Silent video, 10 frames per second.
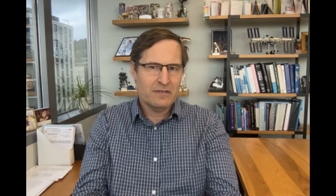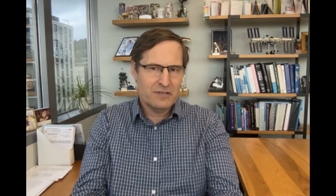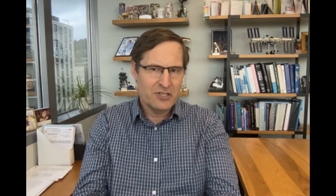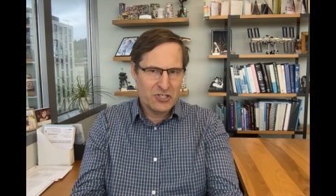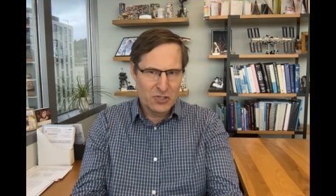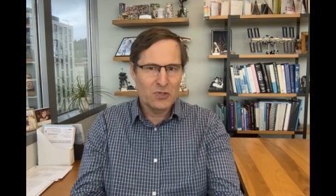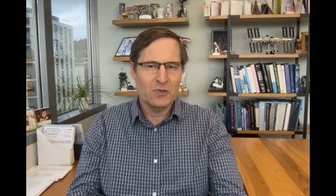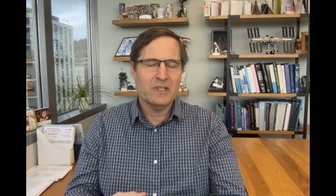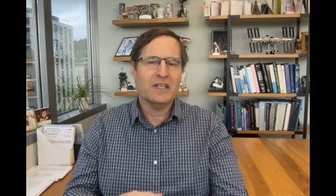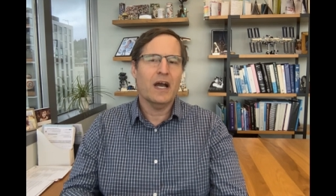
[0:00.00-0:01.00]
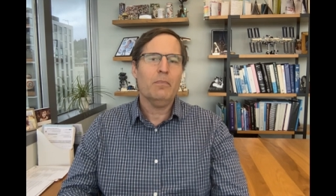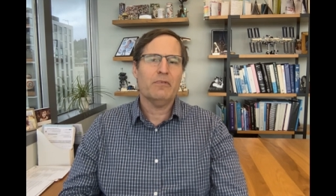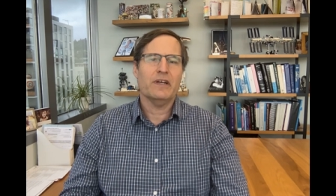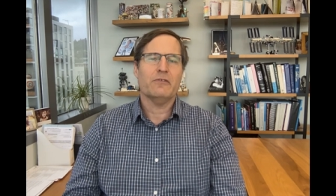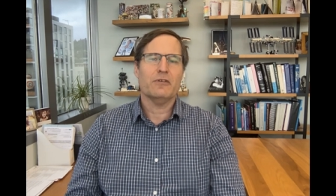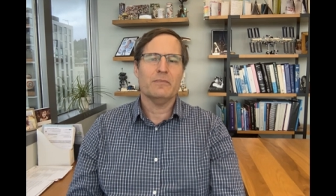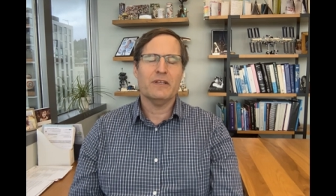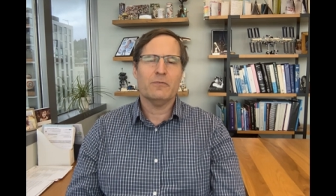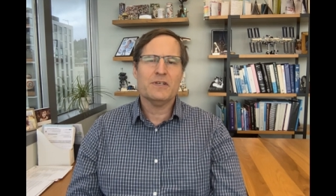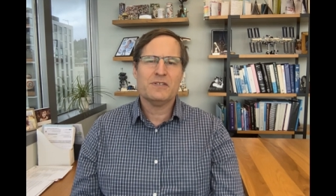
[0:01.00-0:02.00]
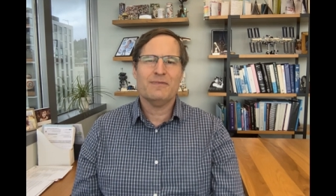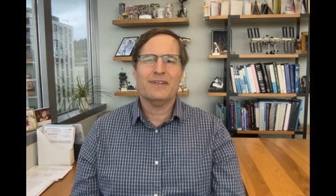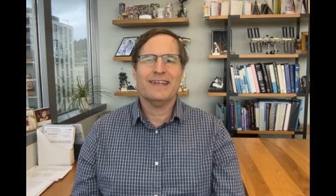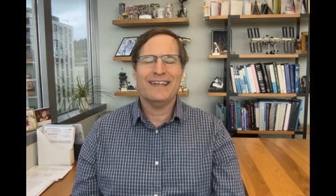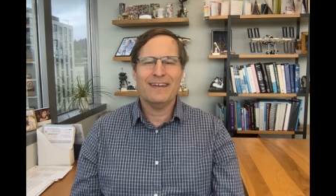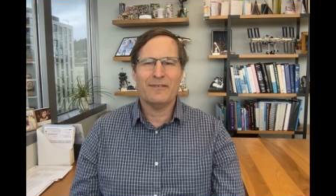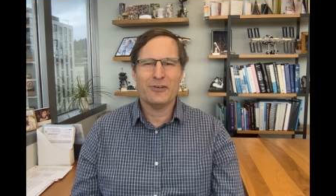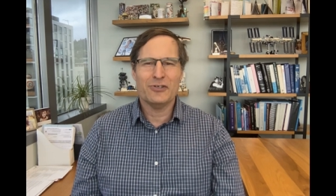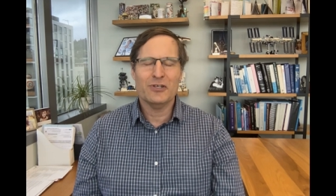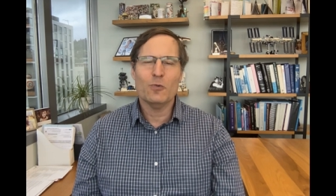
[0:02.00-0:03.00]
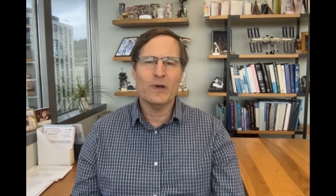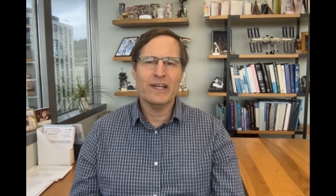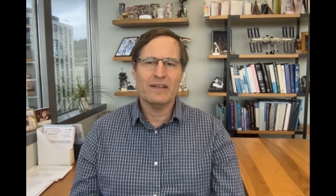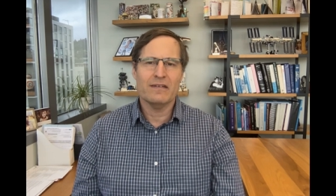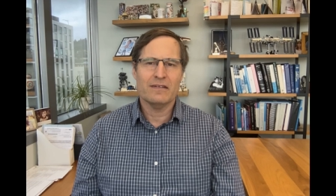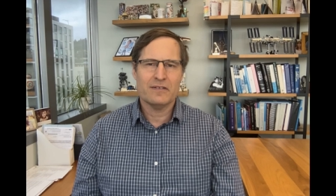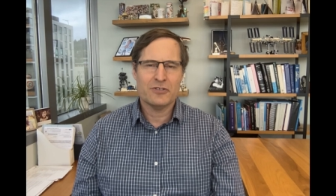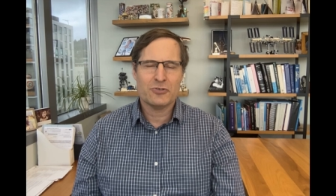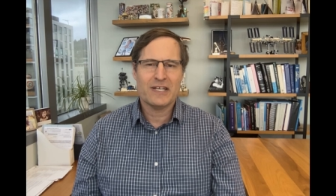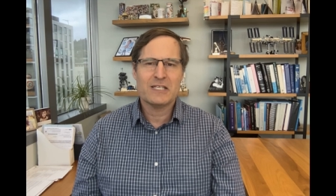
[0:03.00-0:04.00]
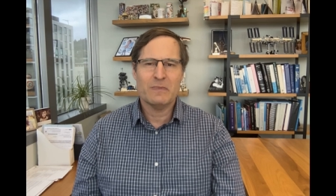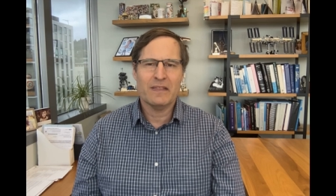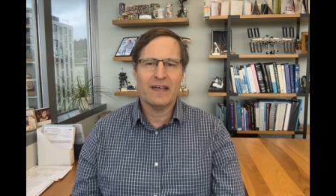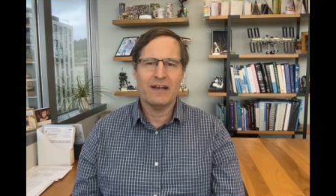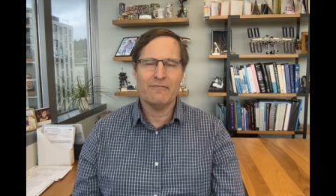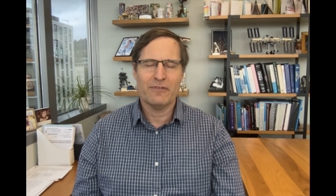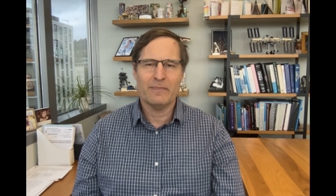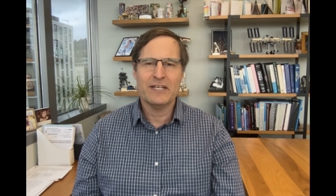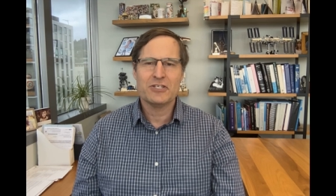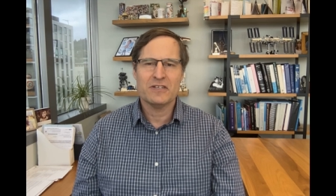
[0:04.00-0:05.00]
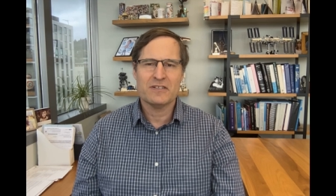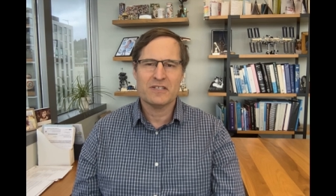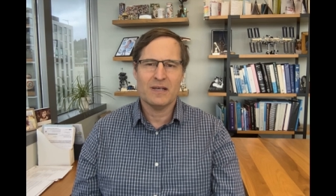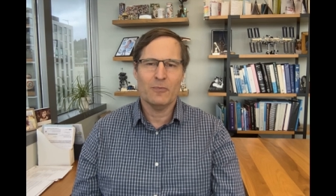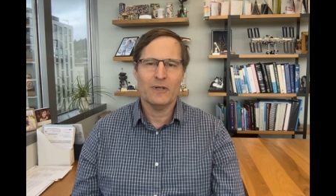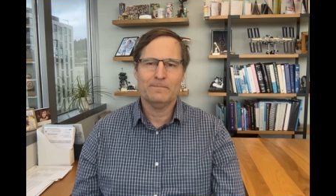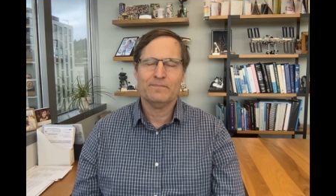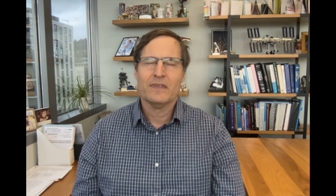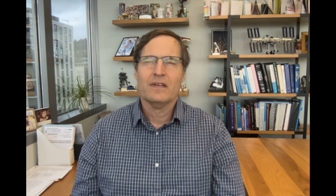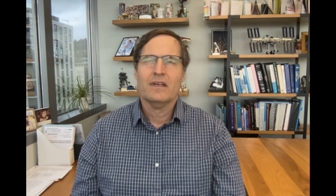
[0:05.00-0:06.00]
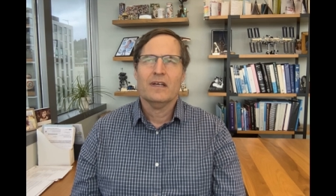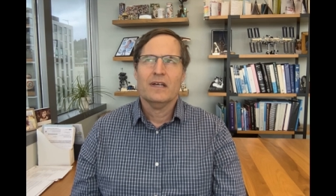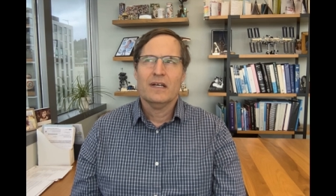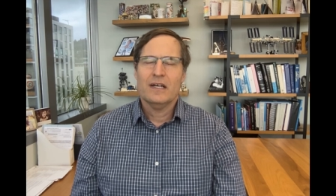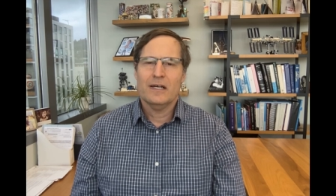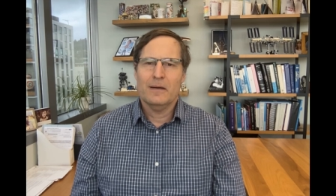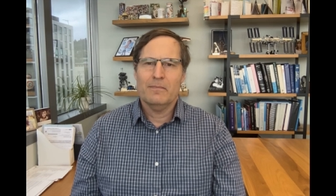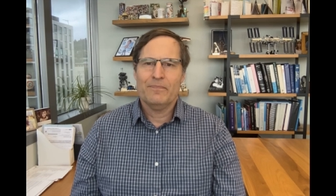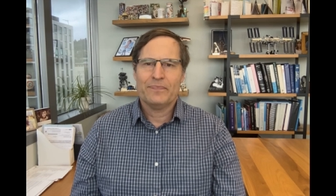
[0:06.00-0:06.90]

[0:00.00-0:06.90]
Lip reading: to do in the operating room, and there wasn't really any other good way to transmit that information to someone.